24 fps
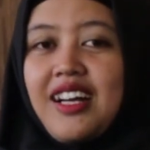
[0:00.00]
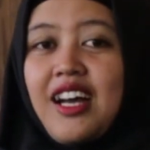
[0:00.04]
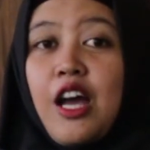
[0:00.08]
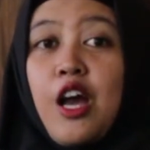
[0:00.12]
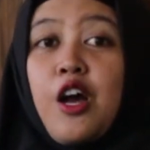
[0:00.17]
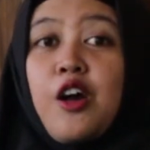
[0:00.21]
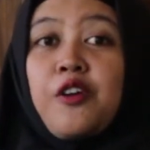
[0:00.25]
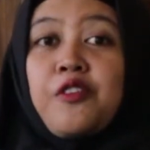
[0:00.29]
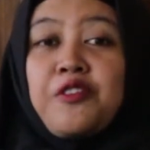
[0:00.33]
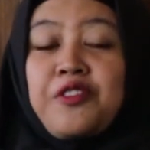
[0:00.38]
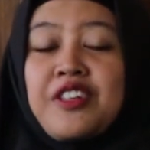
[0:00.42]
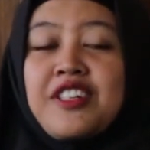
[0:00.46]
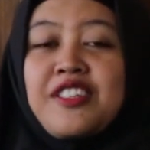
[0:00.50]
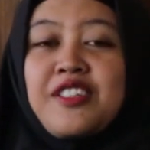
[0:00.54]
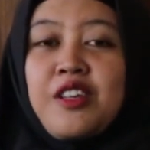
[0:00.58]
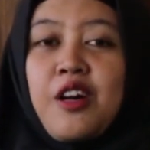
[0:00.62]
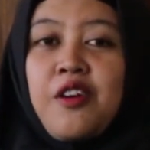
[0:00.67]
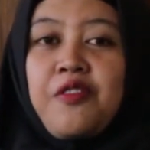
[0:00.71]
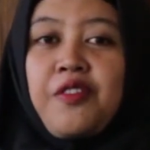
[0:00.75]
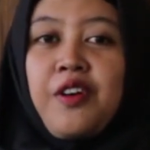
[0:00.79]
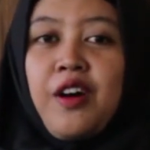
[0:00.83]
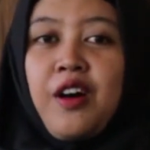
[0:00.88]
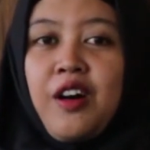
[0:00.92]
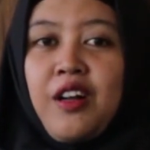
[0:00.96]
First of
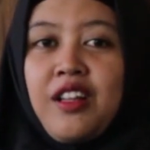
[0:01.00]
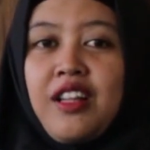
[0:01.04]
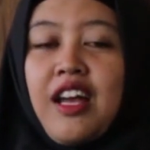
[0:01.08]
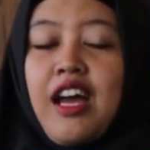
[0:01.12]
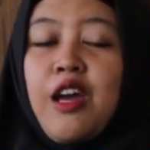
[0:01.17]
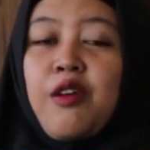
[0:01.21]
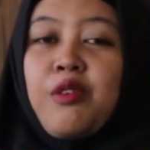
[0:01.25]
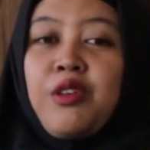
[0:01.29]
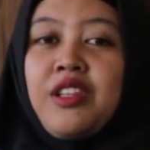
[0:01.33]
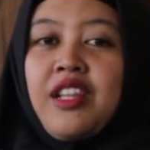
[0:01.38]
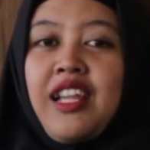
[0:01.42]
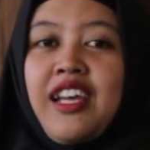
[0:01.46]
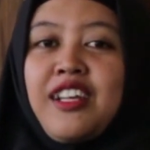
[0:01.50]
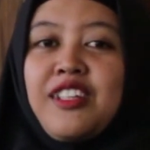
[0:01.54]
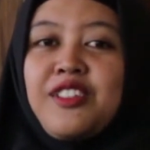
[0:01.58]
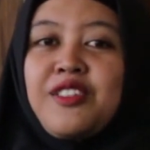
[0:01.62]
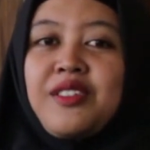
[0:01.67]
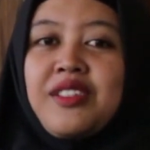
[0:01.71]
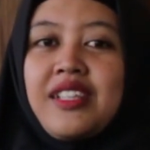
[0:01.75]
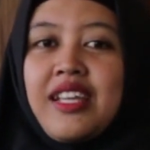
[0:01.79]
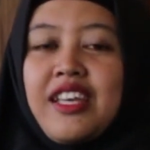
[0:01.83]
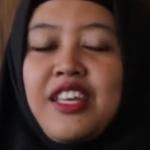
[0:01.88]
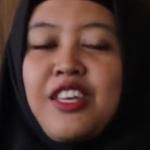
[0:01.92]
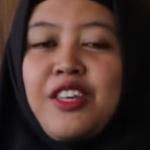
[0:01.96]
all, I would like to
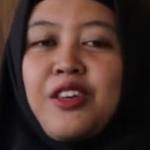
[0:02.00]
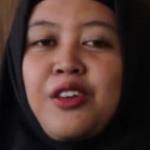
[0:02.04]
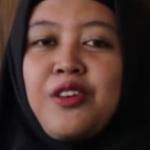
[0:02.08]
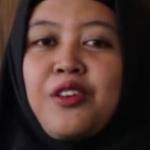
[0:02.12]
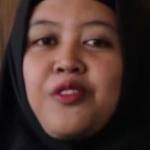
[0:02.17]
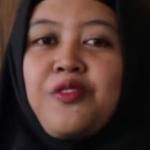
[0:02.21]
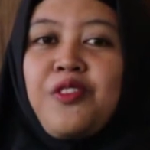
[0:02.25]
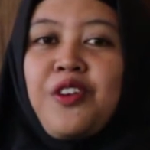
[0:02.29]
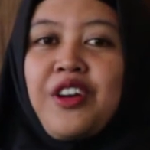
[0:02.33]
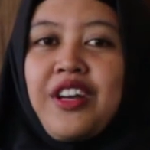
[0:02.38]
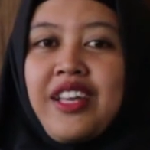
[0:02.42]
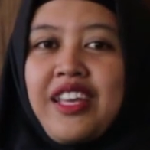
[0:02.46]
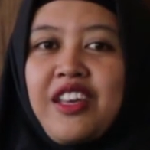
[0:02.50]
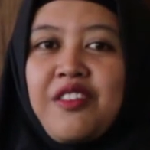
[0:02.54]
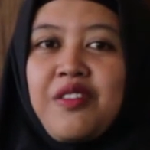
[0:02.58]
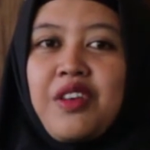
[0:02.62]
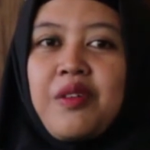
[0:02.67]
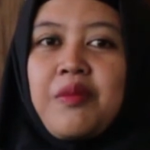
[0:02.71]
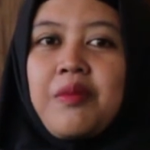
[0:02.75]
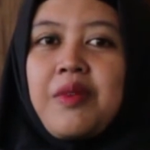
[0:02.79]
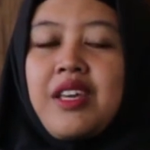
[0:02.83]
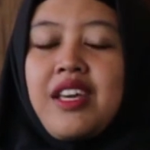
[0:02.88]
thank you for giving me an